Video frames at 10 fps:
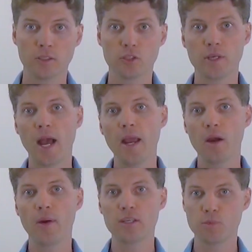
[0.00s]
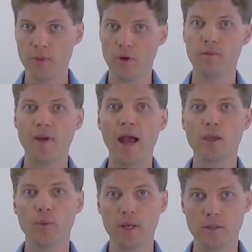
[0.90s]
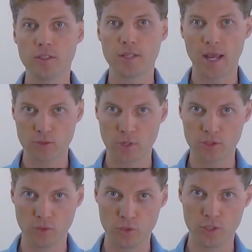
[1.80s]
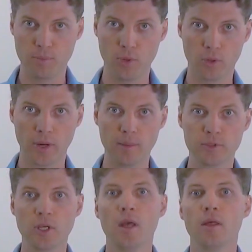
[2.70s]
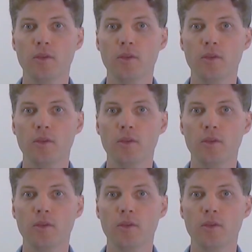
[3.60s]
So the IRS, when they're evaluating these tax resolution programs,